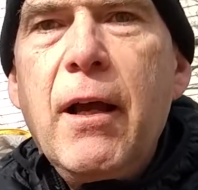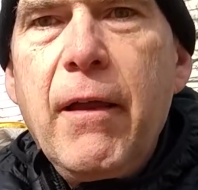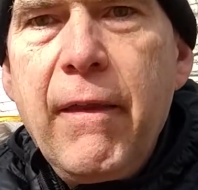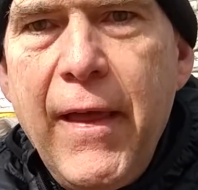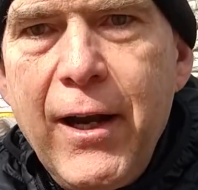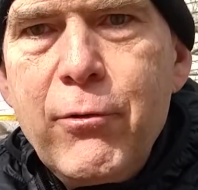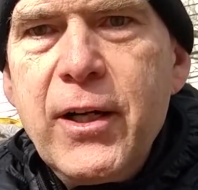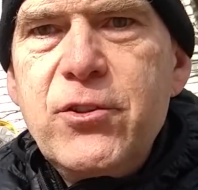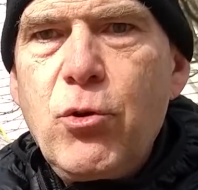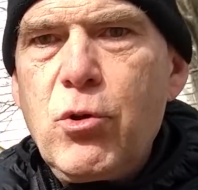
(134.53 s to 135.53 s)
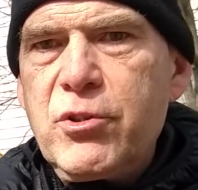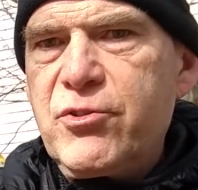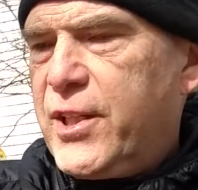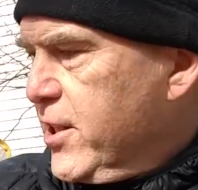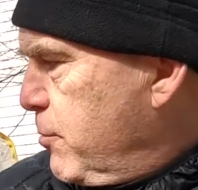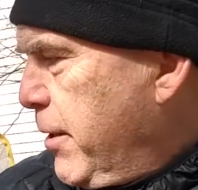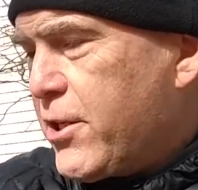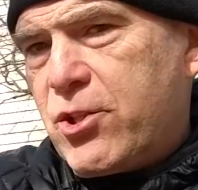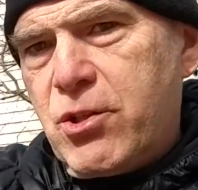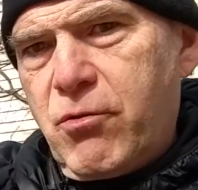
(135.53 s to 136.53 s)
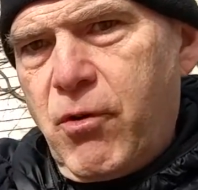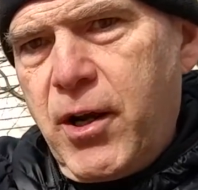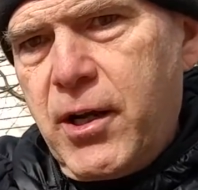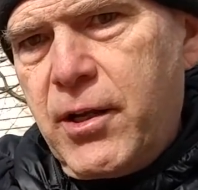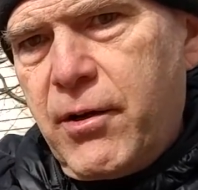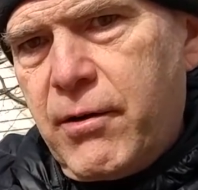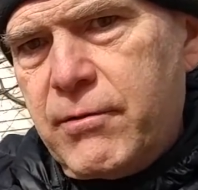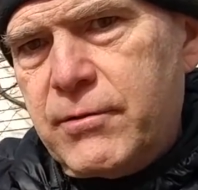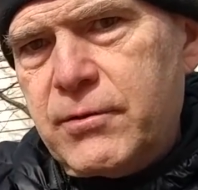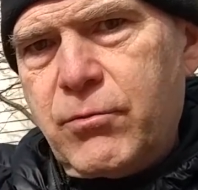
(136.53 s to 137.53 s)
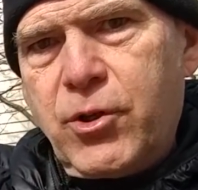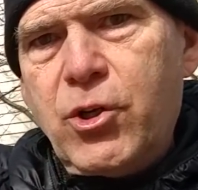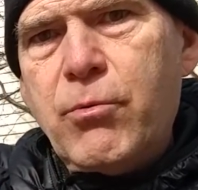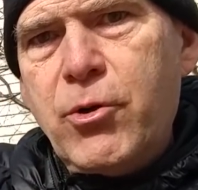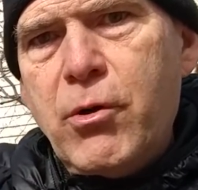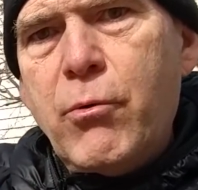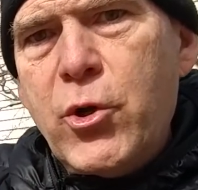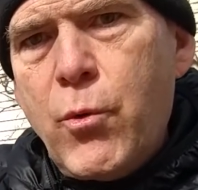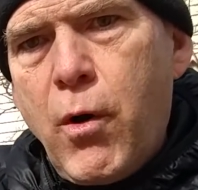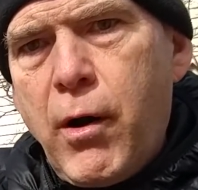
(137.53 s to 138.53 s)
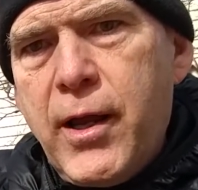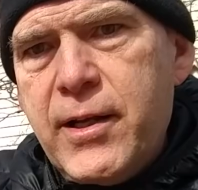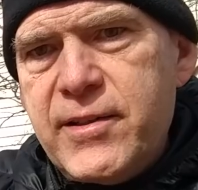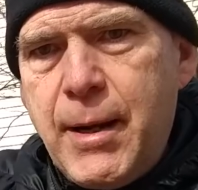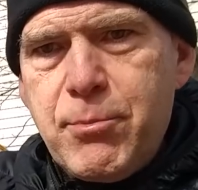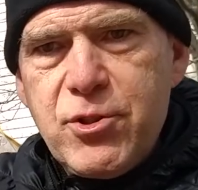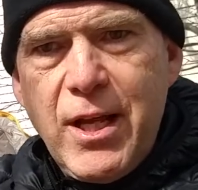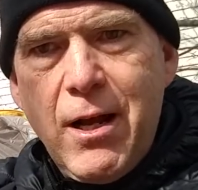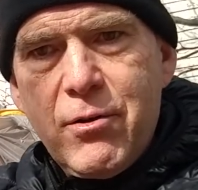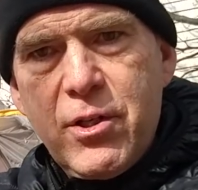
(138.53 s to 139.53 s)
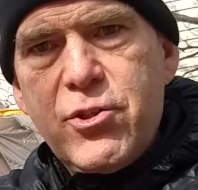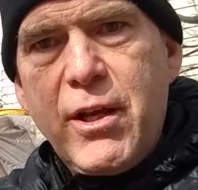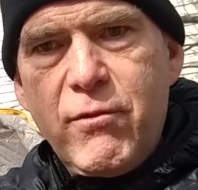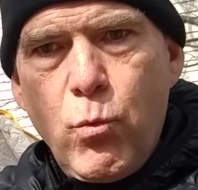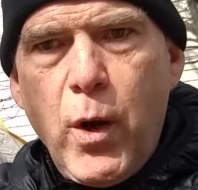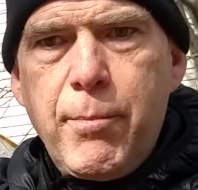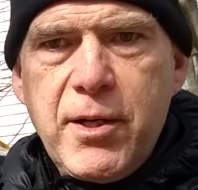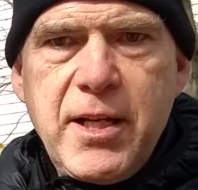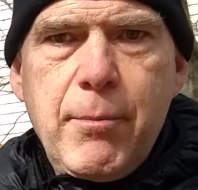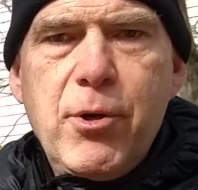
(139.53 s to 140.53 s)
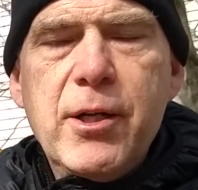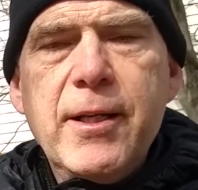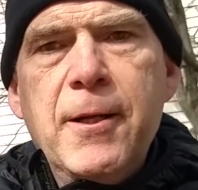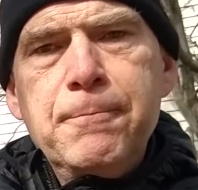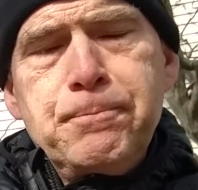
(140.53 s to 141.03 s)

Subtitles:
And that creates all this dead space right in here where you are, and it tapers down. They're saving weight by tapering it down.